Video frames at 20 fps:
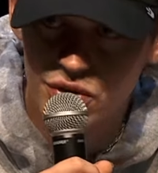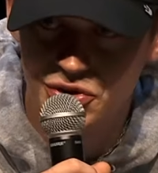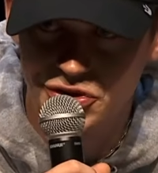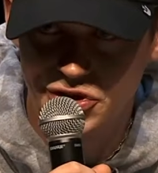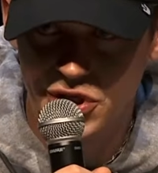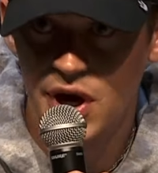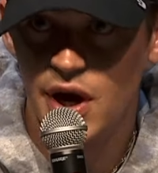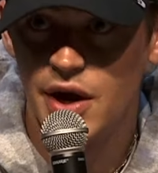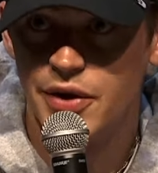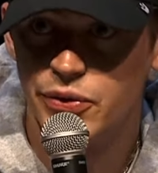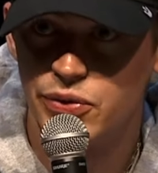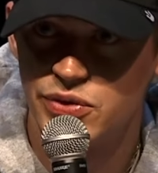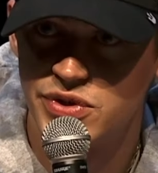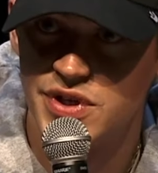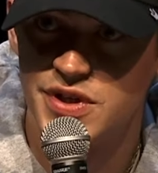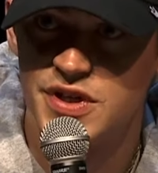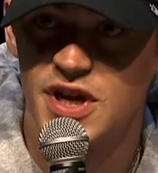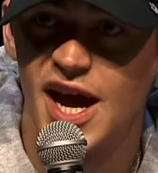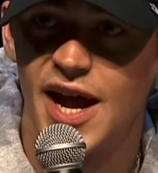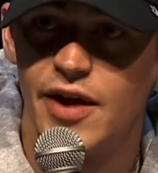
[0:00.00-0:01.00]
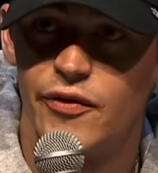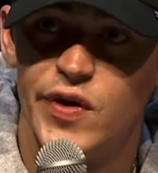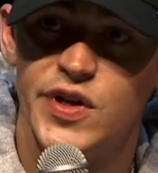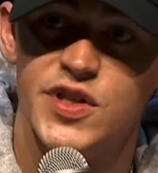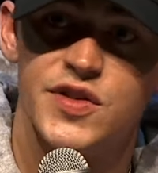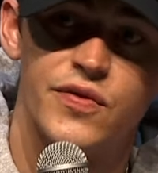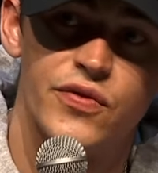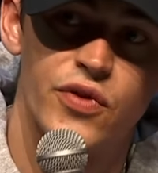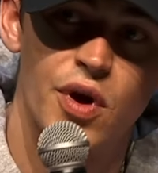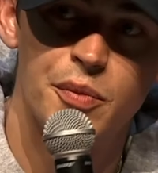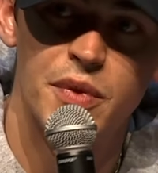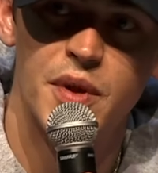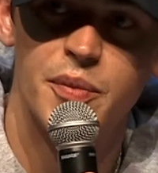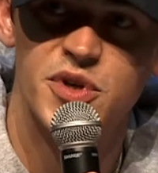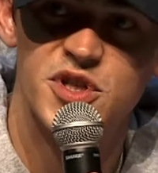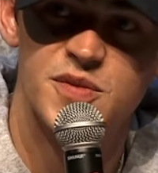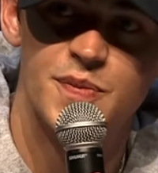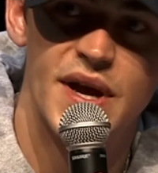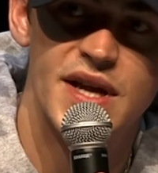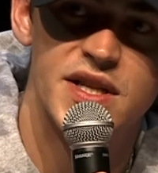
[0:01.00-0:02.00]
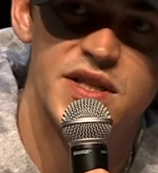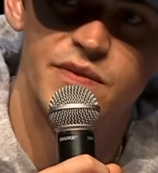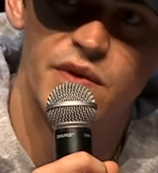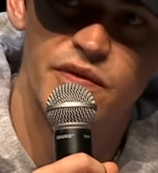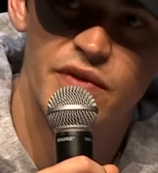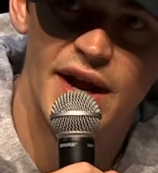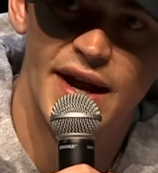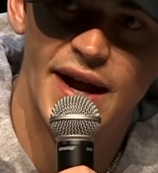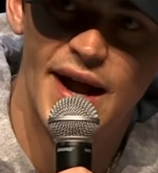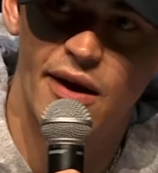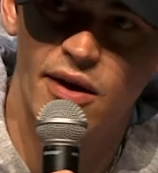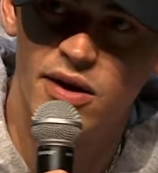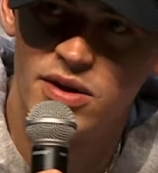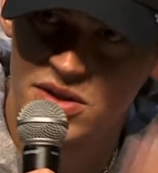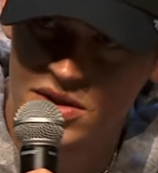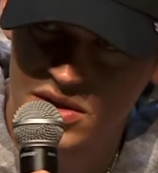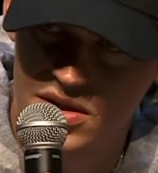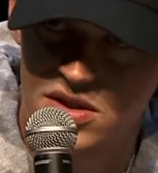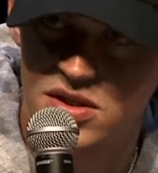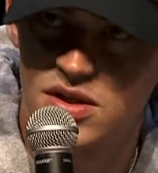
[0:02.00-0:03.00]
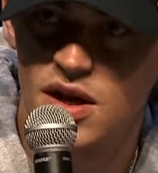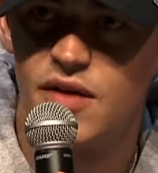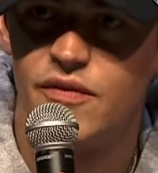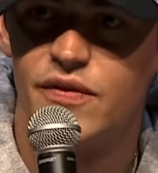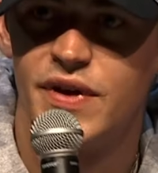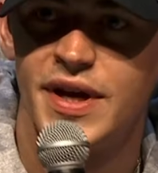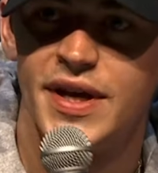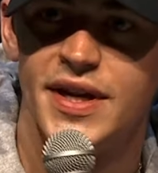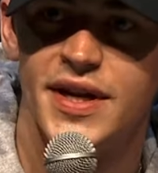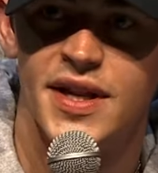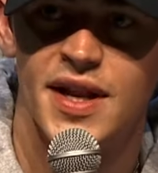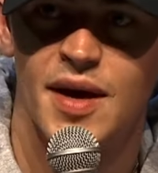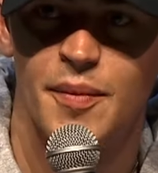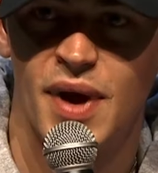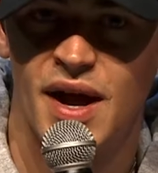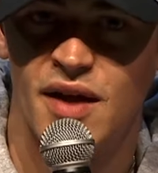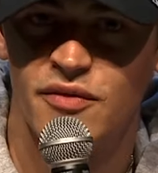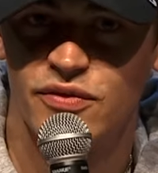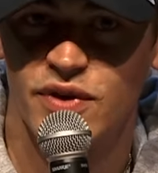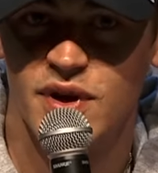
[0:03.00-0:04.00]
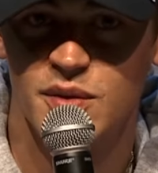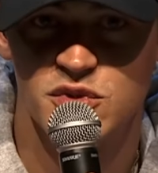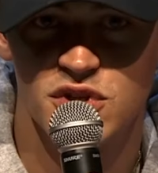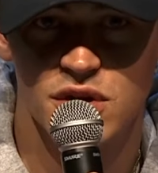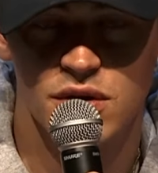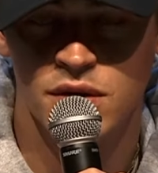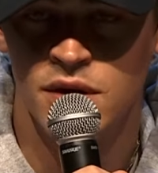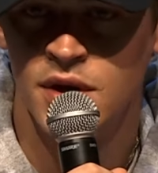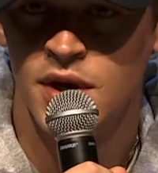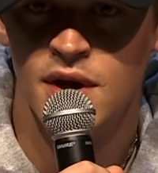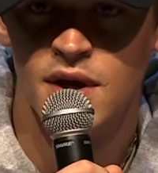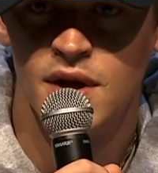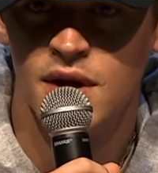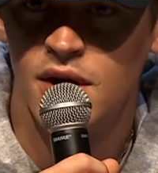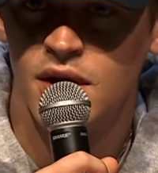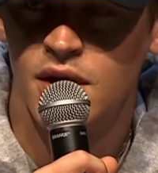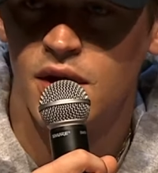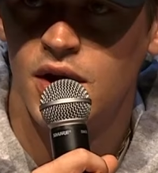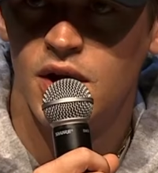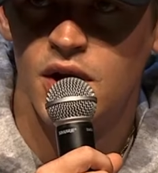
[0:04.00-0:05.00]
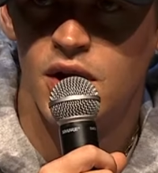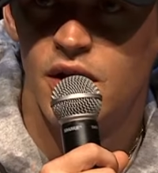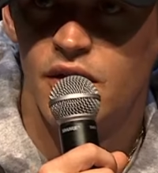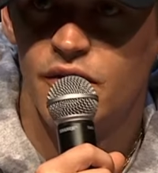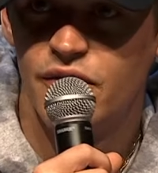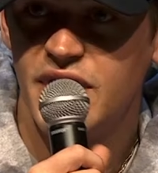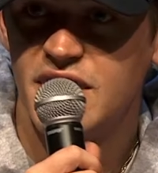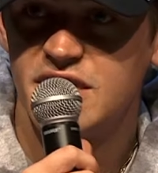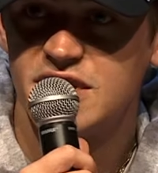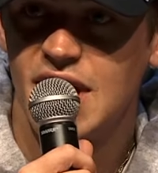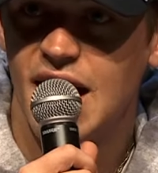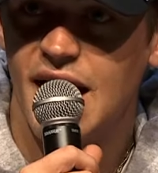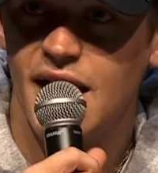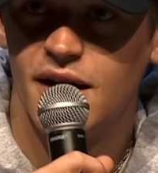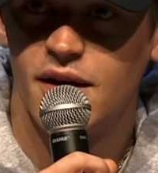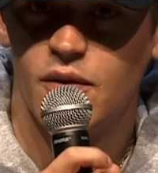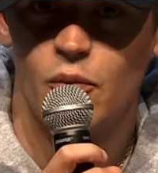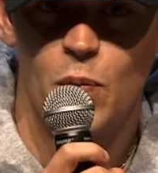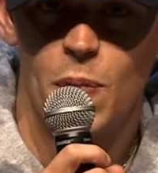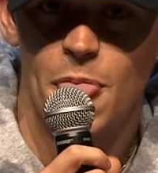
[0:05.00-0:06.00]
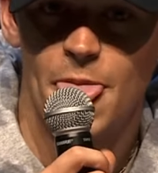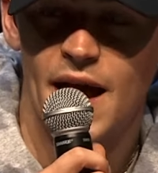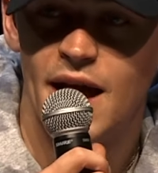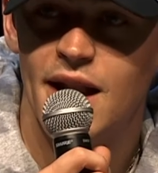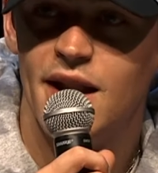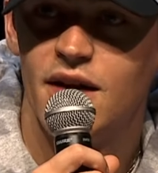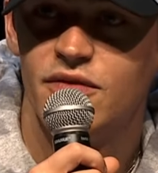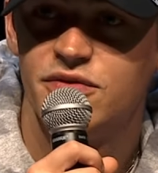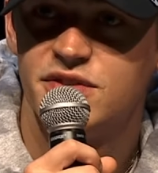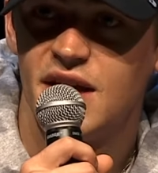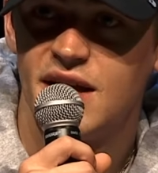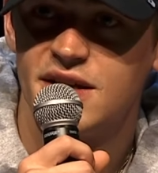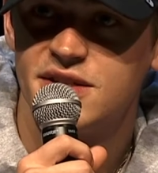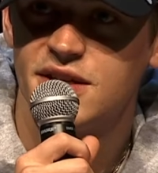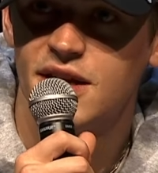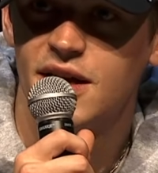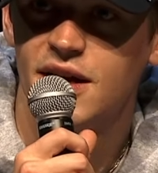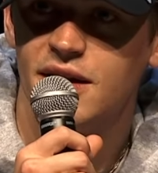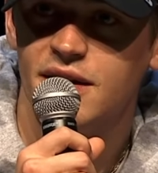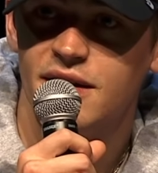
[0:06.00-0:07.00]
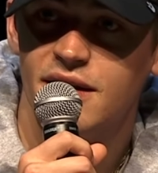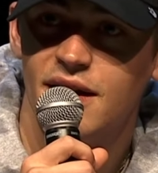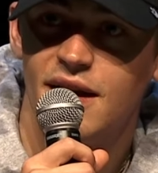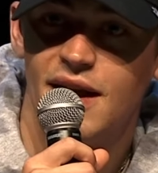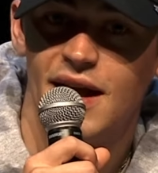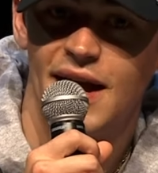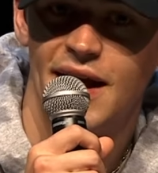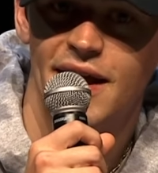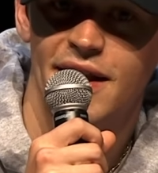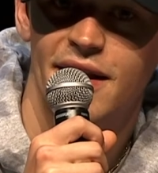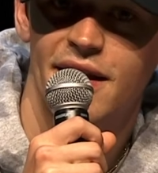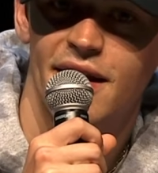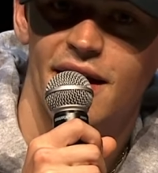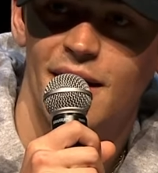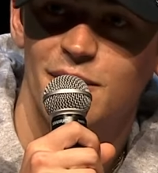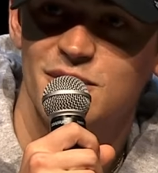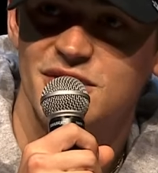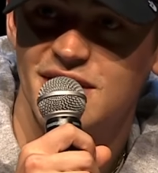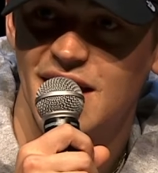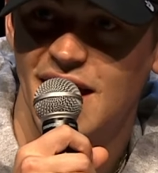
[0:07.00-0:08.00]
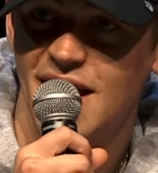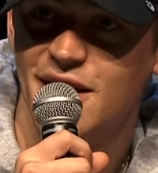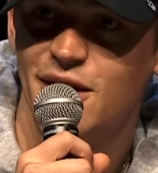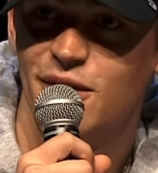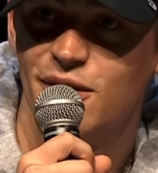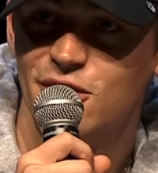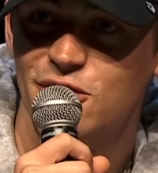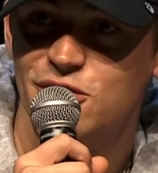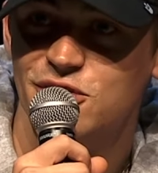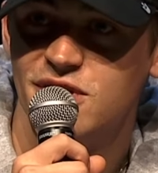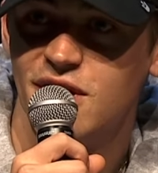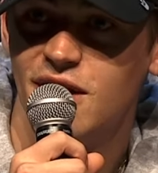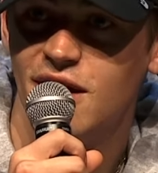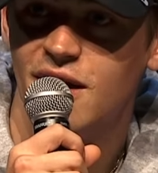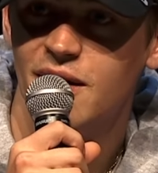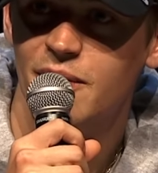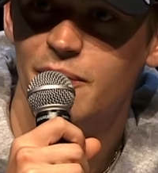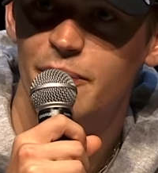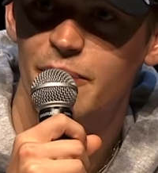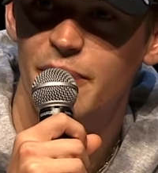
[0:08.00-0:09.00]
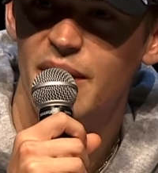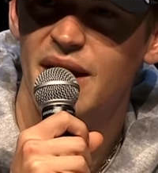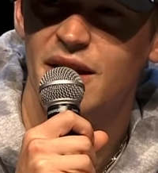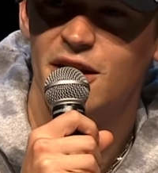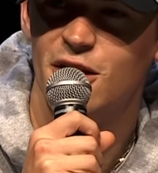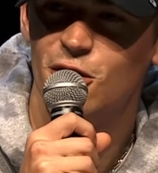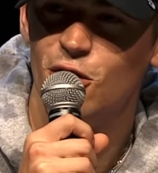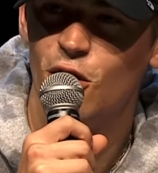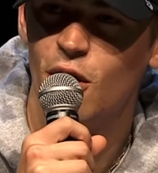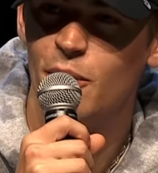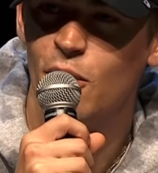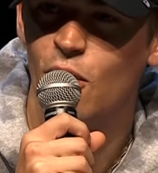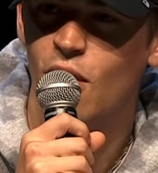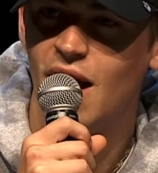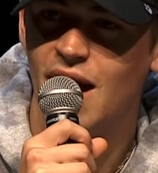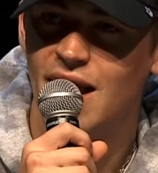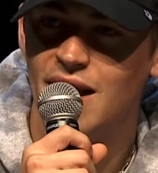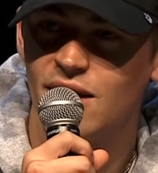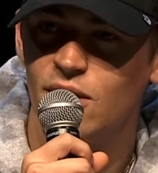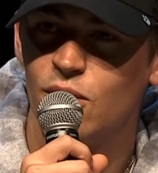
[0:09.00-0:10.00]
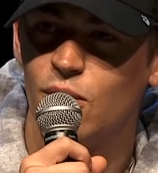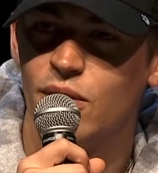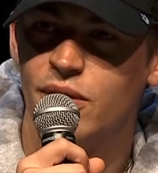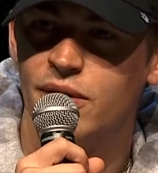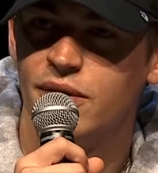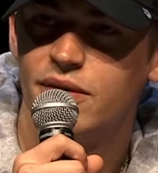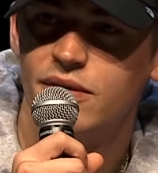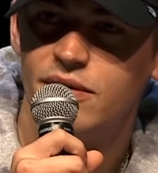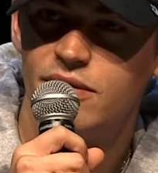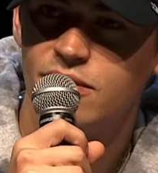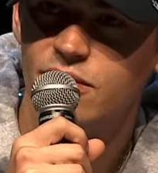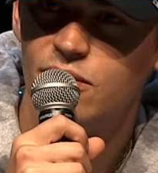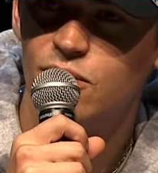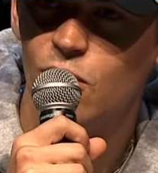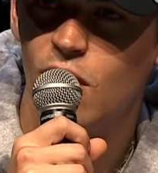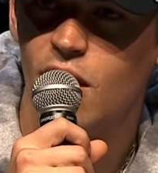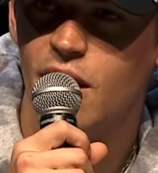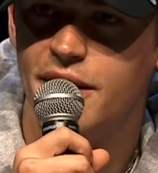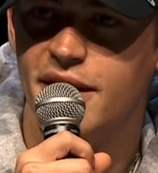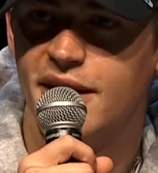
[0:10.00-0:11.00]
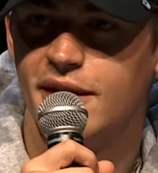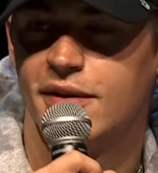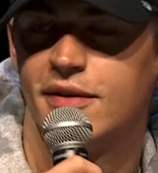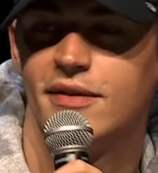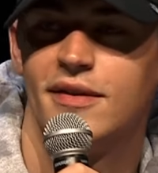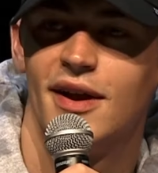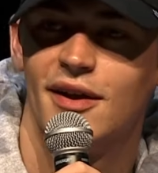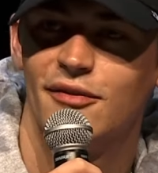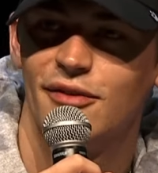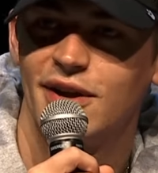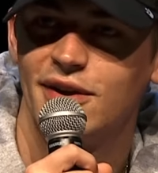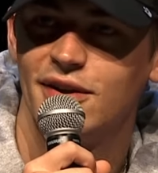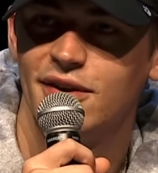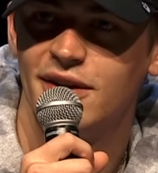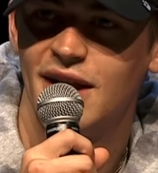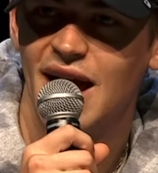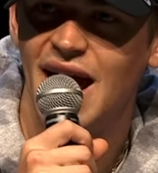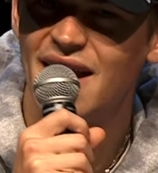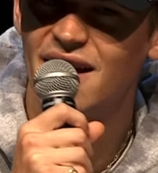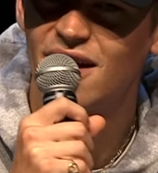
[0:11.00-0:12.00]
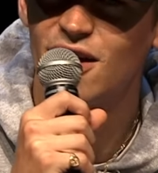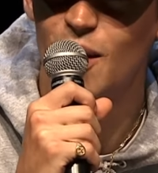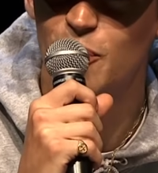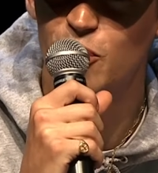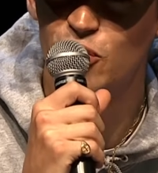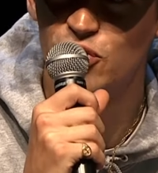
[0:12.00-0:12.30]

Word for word: journals and diaries from the perspective of their character to start thinking in that mind frame. So things like, I love Tessa and I'm scared I'll lose her, but in a lot more eloquent wording, I reckon. And a couple